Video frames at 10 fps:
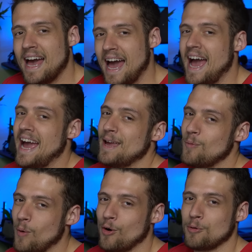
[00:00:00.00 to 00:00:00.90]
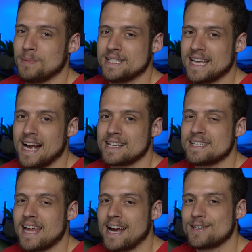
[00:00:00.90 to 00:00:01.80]
Hey, welcome to
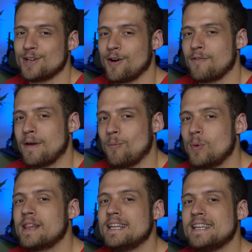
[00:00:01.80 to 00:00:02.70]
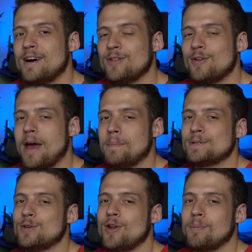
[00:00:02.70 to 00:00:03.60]
Zach's Tech Turf and weekly download
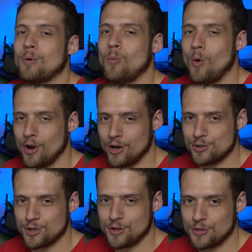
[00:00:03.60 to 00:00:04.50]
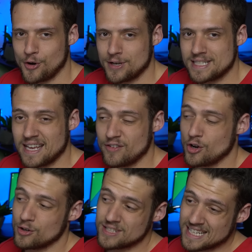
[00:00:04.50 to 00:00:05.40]
episode number 137.
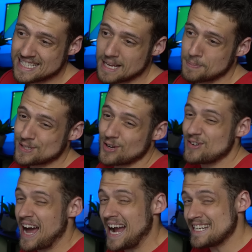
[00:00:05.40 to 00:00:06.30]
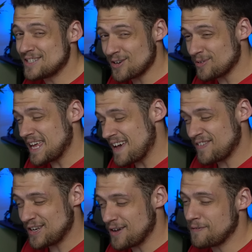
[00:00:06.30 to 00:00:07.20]
On today's episode, I don't
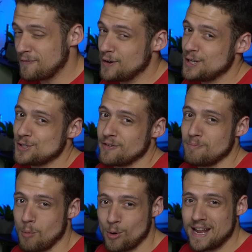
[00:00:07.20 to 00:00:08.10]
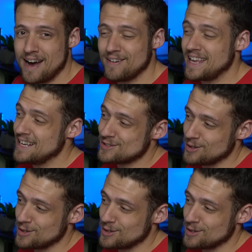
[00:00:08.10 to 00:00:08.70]
have enough footage of Mordhau yet,